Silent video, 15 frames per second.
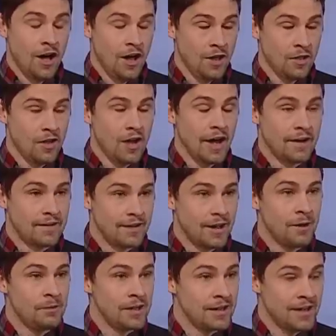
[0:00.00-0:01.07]
a lot.
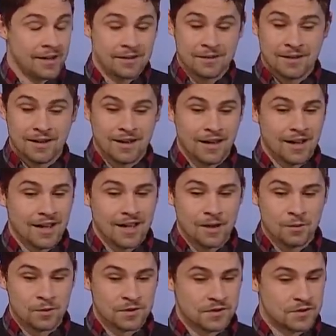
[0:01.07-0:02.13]
I mean, I
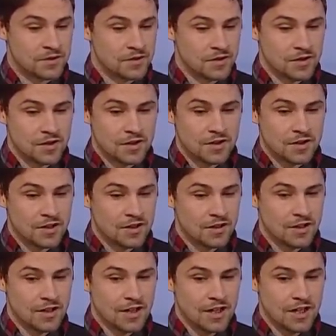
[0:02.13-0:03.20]
it was
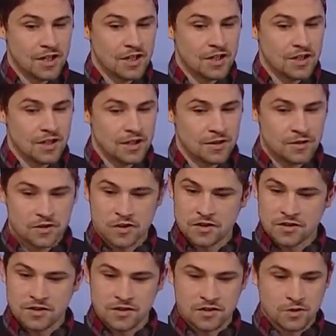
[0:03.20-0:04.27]
it's
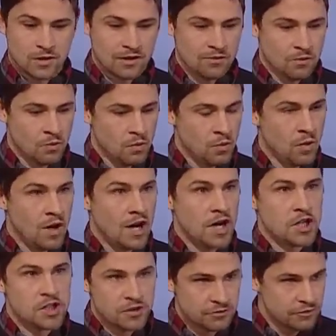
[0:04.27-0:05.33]
just this sort of
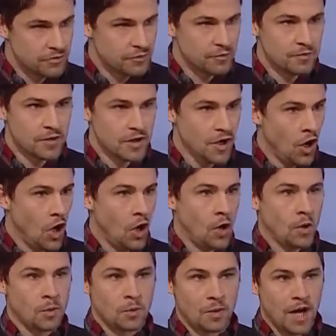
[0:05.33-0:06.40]
wash of
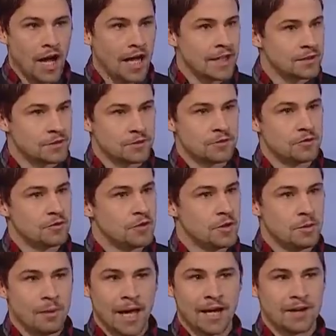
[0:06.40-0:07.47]
all kinds of
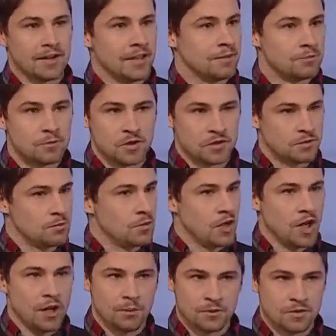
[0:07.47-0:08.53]
humanity just mm -hmm.
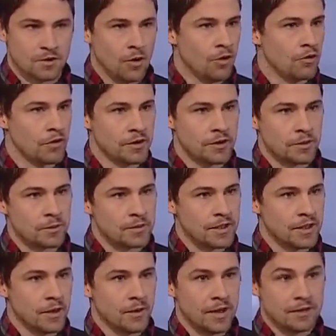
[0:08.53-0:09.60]
comes over you,
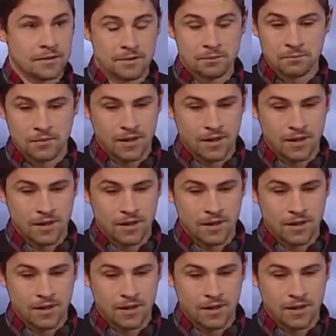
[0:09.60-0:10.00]
you know, and the